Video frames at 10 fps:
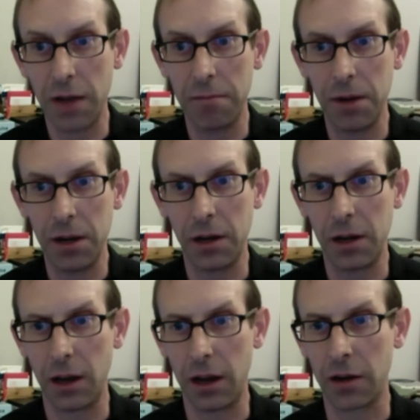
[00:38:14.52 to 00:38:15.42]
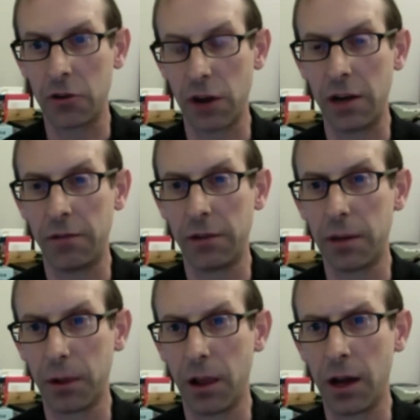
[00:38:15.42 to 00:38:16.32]
being creatively
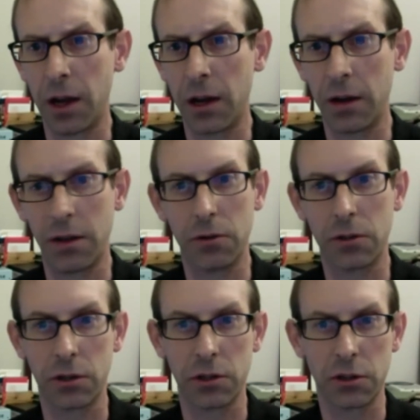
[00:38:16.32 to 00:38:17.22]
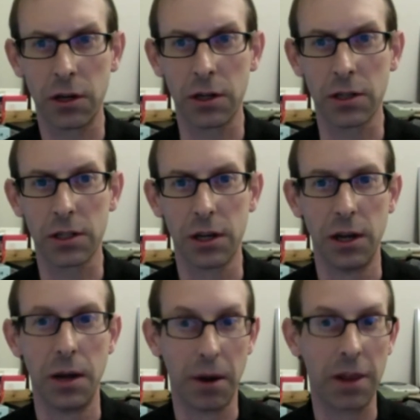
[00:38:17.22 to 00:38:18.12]
applying those constraints.
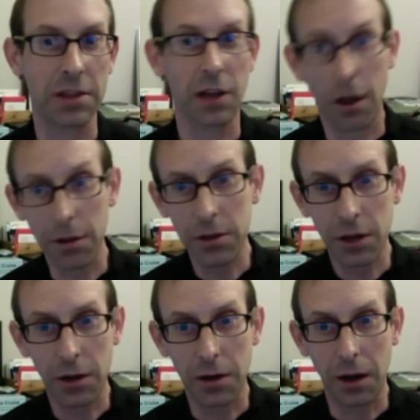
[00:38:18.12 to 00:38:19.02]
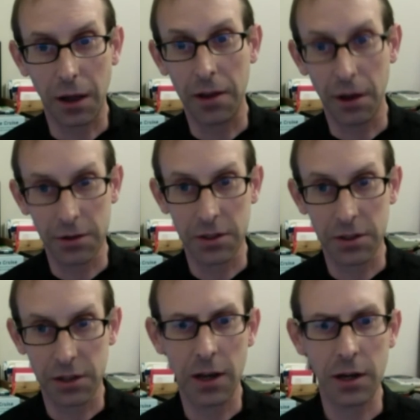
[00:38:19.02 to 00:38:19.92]
But at the other
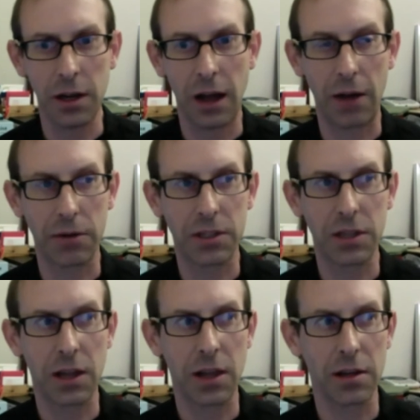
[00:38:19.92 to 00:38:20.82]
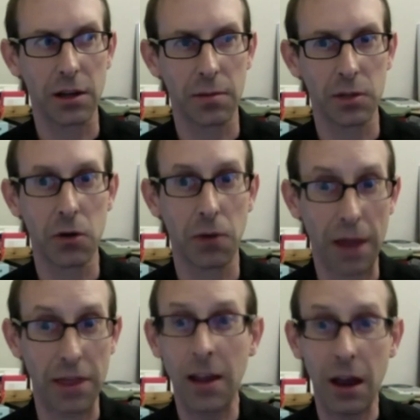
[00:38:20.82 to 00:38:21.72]
side, I would say that, so
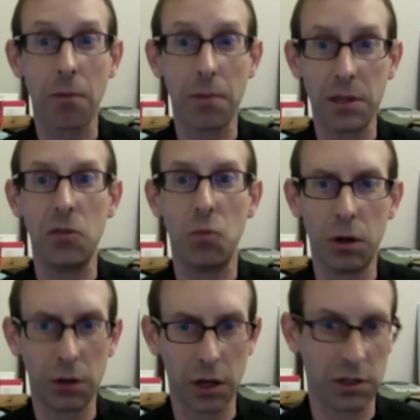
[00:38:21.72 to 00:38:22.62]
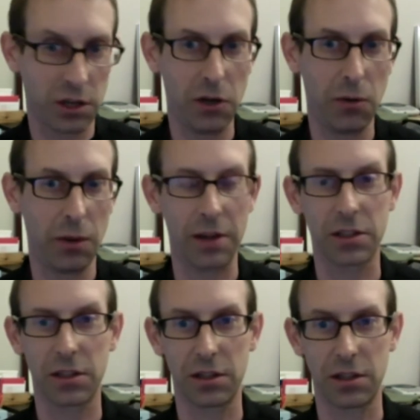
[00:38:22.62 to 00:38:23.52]
I think Arabizi will continue in that
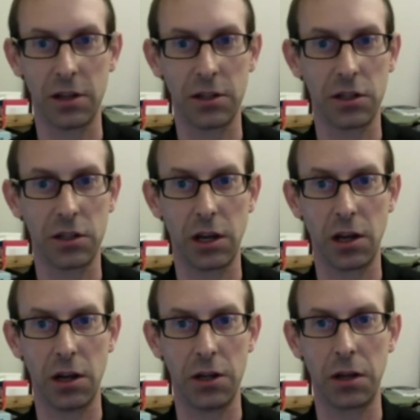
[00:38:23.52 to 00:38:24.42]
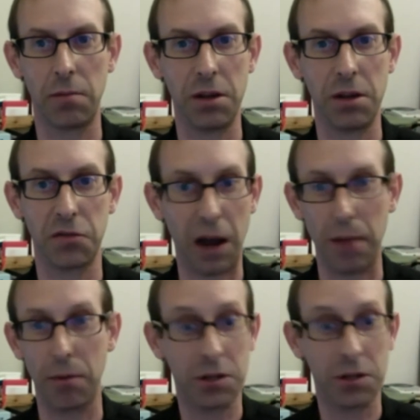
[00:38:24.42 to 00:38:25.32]
sense. It can be as
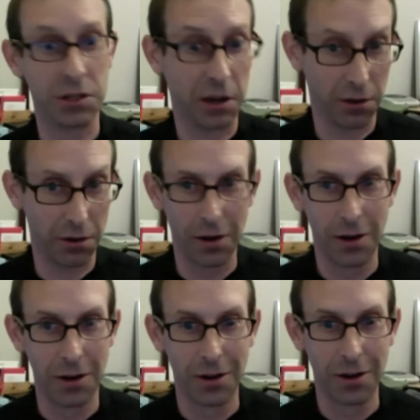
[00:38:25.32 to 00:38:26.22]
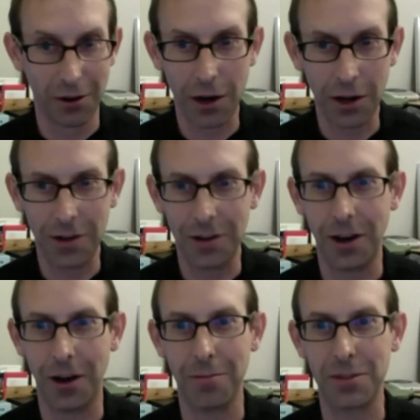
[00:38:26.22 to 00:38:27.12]
vibrant as any other writing
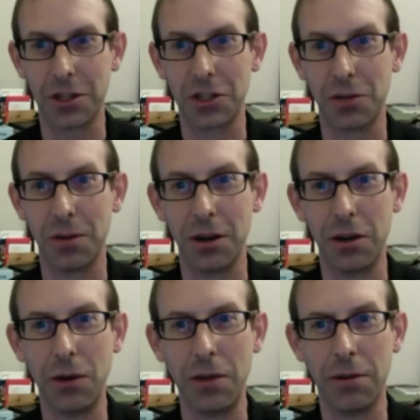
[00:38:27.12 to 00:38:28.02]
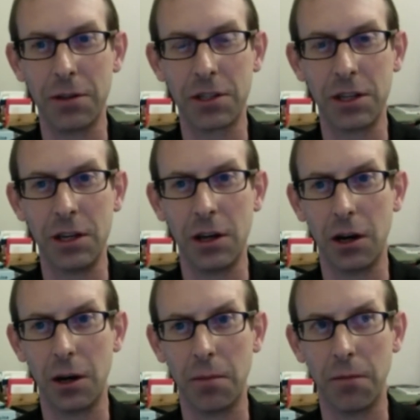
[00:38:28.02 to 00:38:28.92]
system. And you even see,
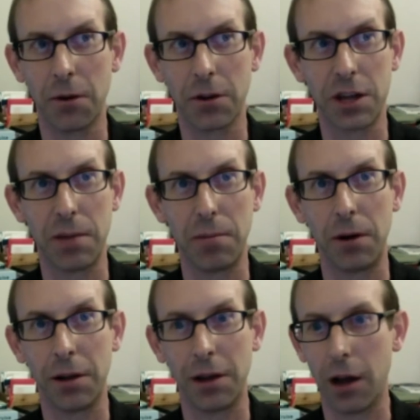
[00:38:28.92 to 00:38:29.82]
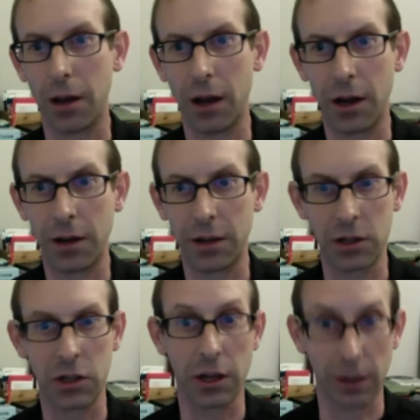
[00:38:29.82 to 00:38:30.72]
for example, online
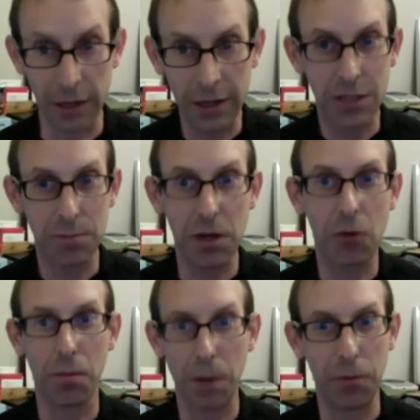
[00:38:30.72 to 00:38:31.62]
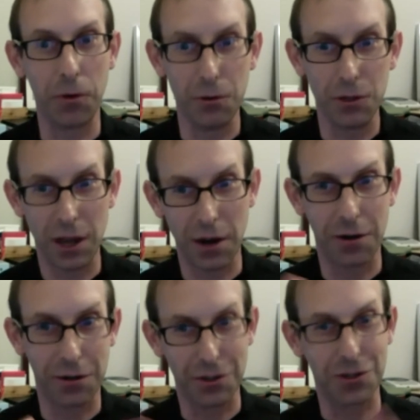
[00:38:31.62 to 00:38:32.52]
things like LeetSpeak, where people use
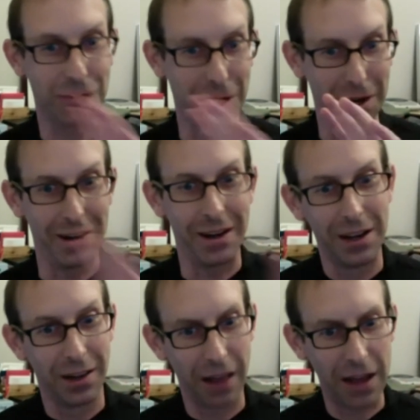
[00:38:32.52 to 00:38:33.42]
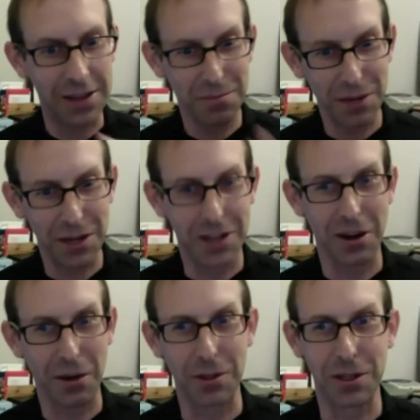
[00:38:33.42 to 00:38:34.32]
characters to write in Latin because
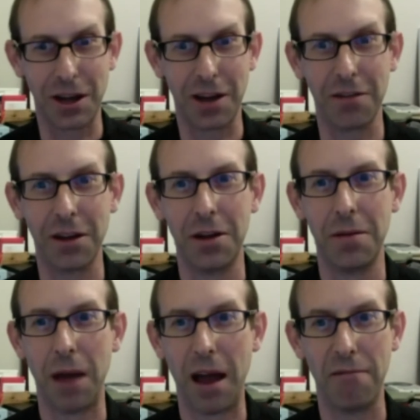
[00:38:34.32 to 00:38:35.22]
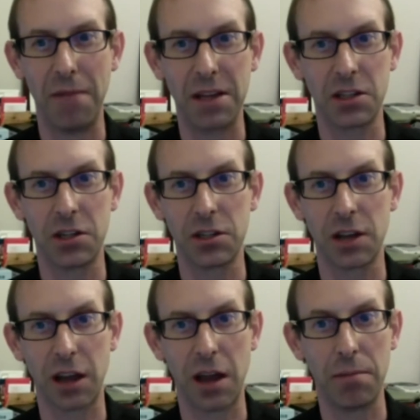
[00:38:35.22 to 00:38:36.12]
they're able to kind of have messages that
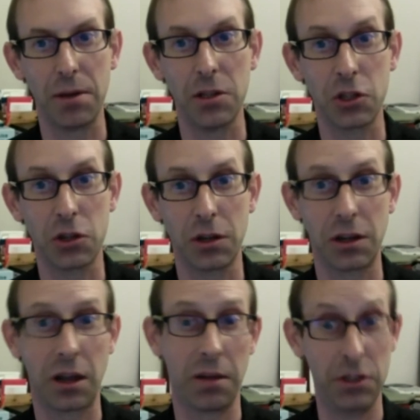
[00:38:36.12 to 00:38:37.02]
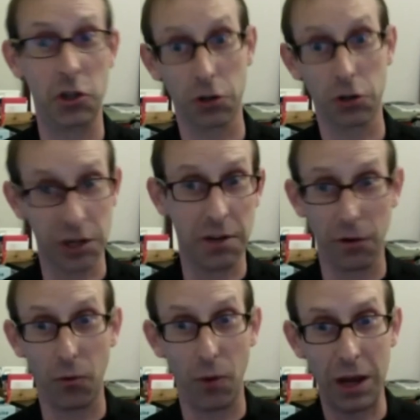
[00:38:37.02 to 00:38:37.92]
can be searched in
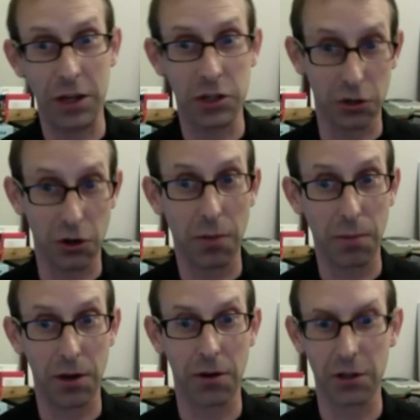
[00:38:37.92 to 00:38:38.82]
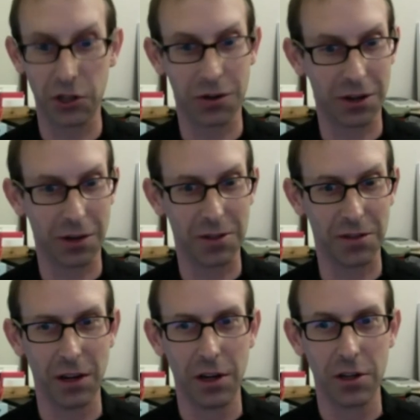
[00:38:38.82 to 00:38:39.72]
different ways or don't appear in certain types of
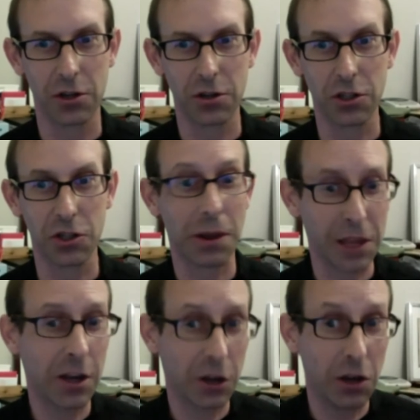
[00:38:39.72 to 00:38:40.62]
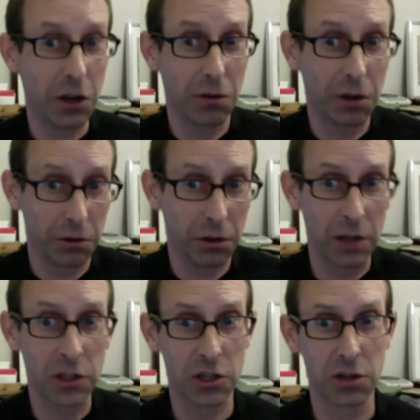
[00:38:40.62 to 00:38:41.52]
searches. So I think it can
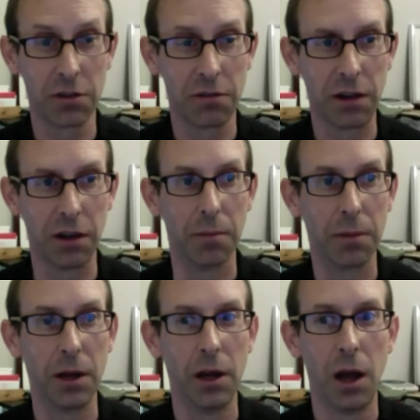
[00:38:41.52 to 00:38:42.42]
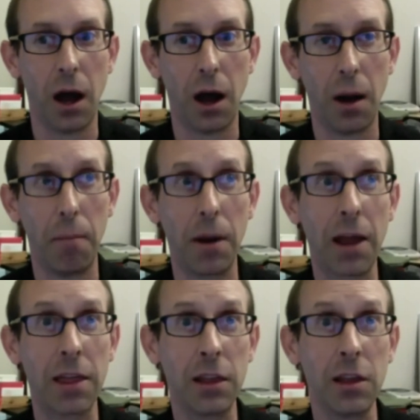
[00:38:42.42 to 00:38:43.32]
still develop. But I
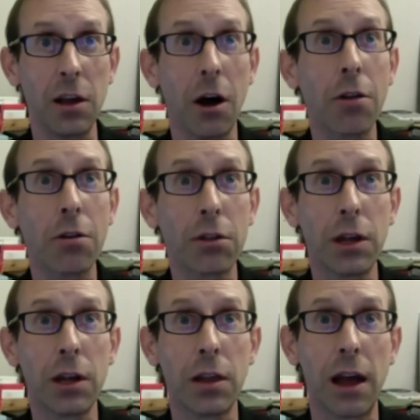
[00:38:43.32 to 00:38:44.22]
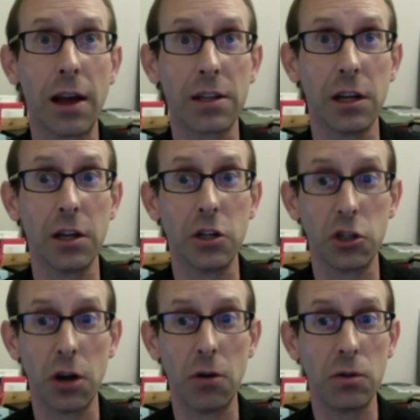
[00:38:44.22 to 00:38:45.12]
think the other thing that it
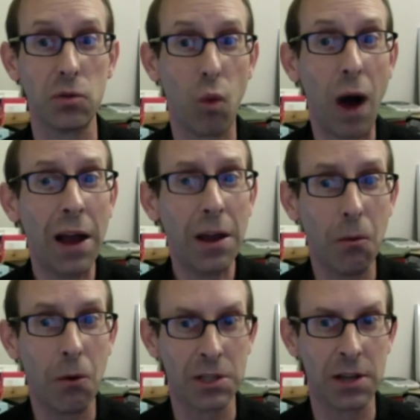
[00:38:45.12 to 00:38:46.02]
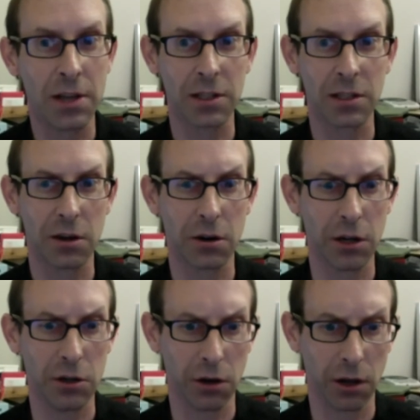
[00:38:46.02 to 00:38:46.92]
shows why it was necessary
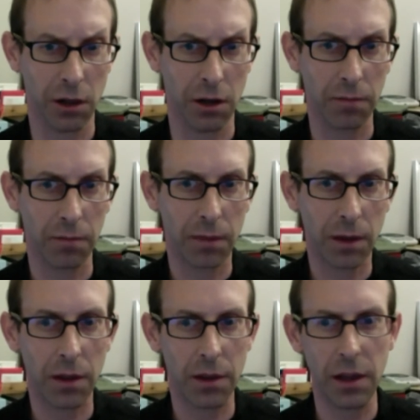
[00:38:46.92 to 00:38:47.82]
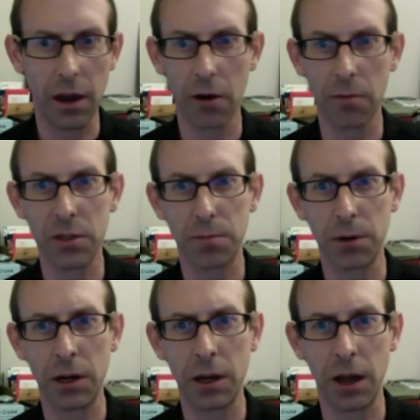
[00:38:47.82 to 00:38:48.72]
during the Arab
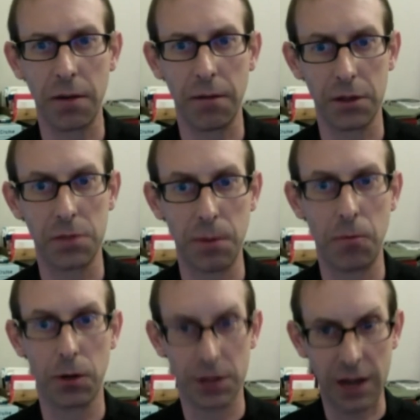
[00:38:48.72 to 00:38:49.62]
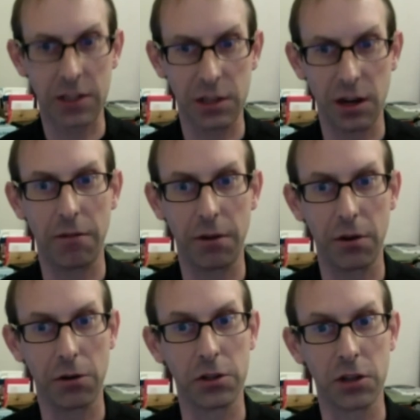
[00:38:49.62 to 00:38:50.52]
Spring, and because people were texting on very
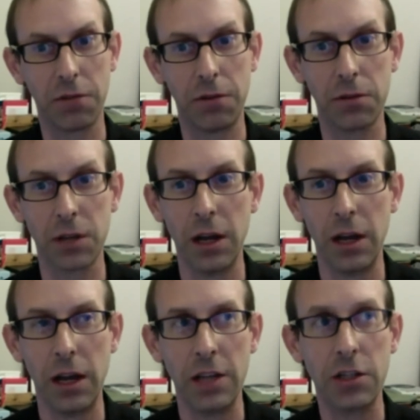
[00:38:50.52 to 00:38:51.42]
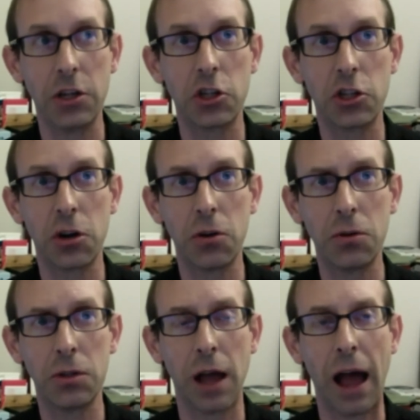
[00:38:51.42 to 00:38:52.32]
early cell phones, is it
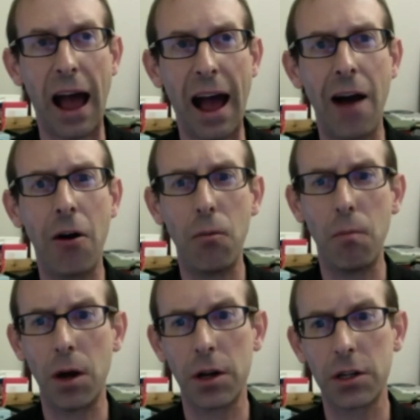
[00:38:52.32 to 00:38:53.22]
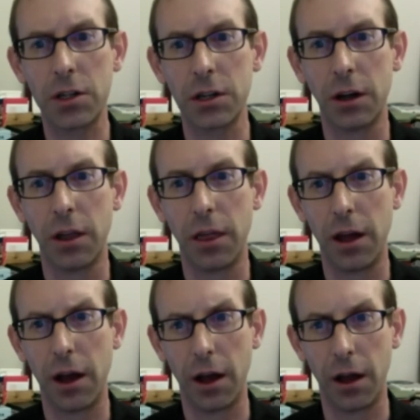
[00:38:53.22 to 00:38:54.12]
shows how much
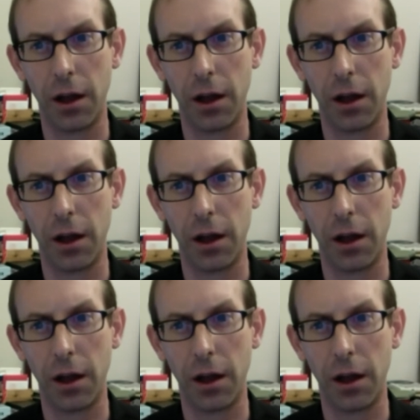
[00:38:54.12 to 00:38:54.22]
the